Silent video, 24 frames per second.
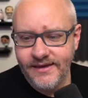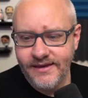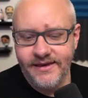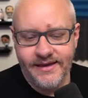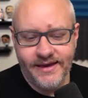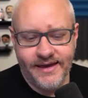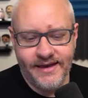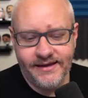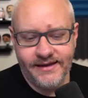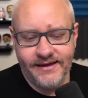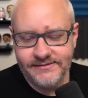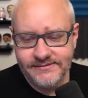
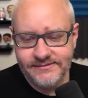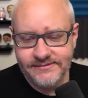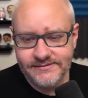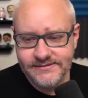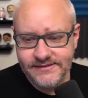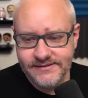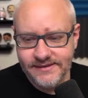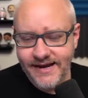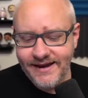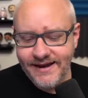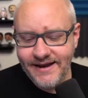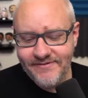
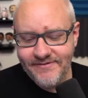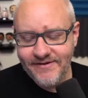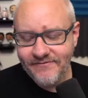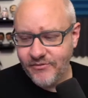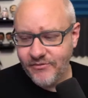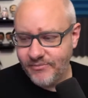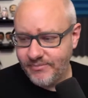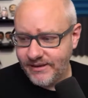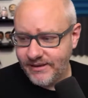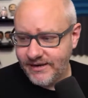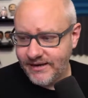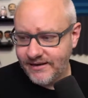And I've
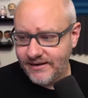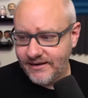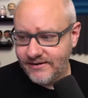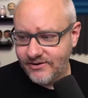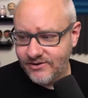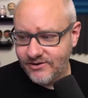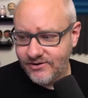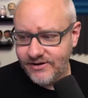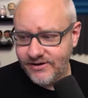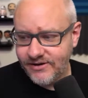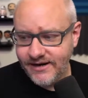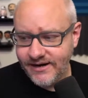never been
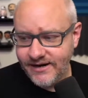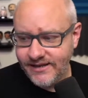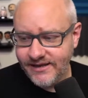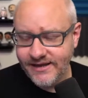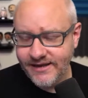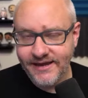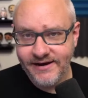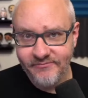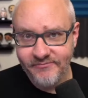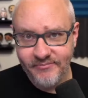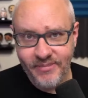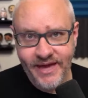good at any
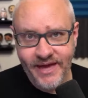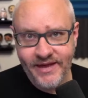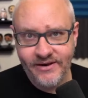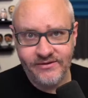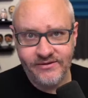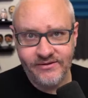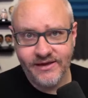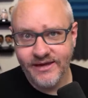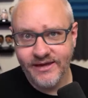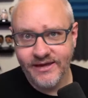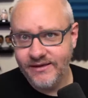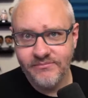kind of
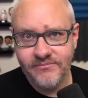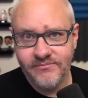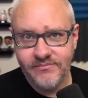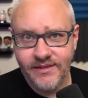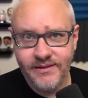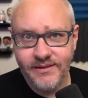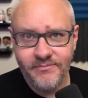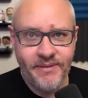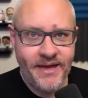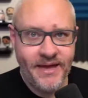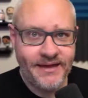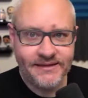battle game.
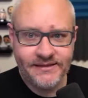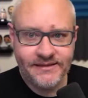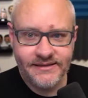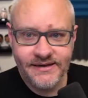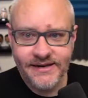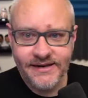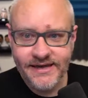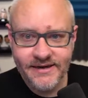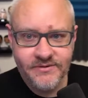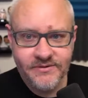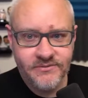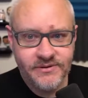Like back in the
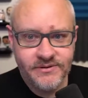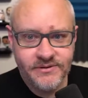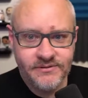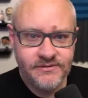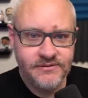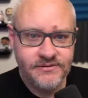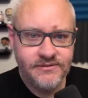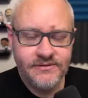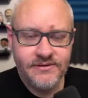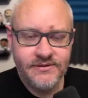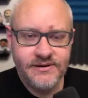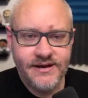day when
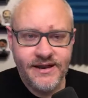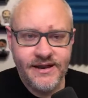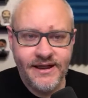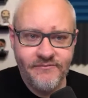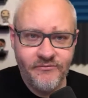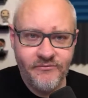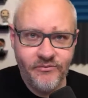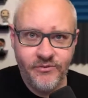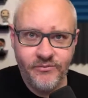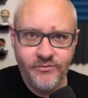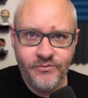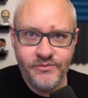
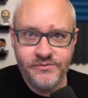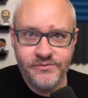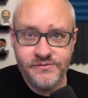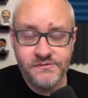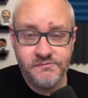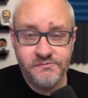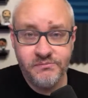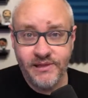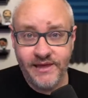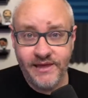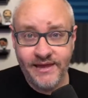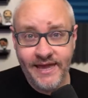everyone was
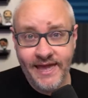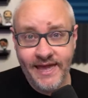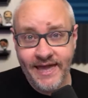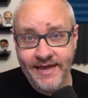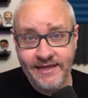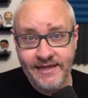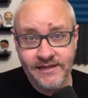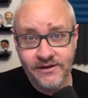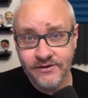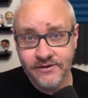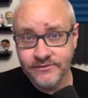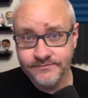playing
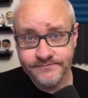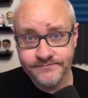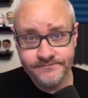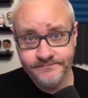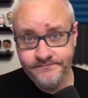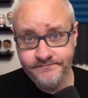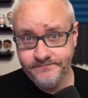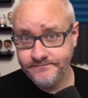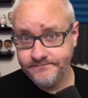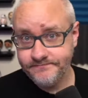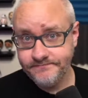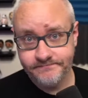Halo,
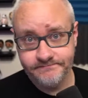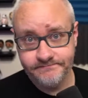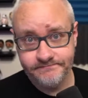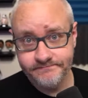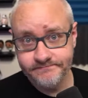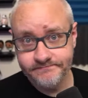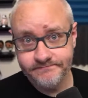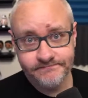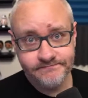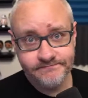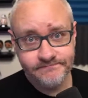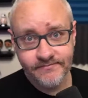
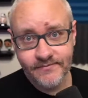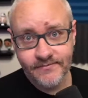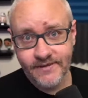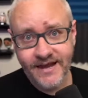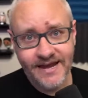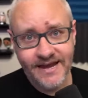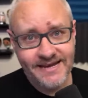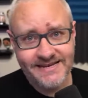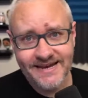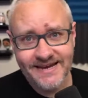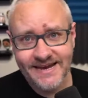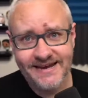
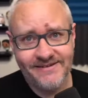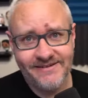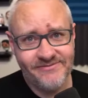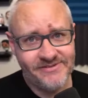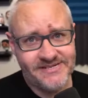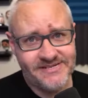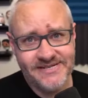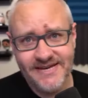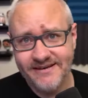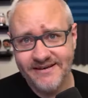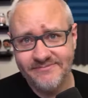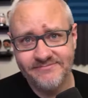I died every
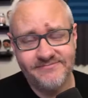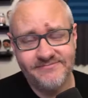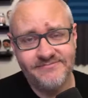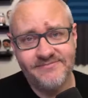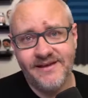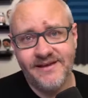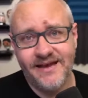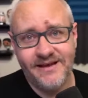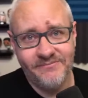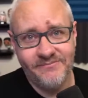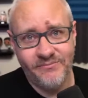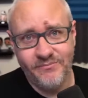time.
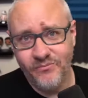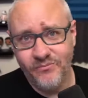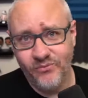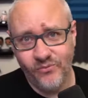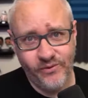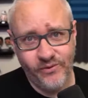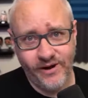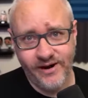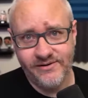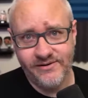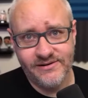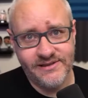I
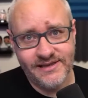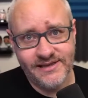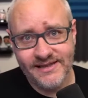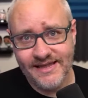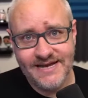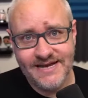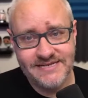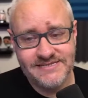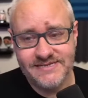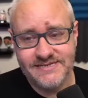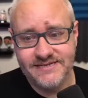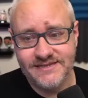rarely
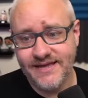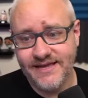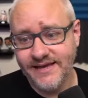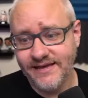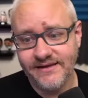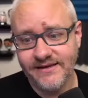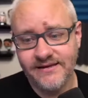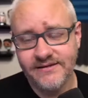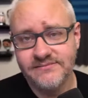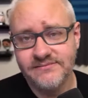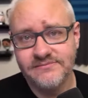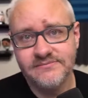lasted like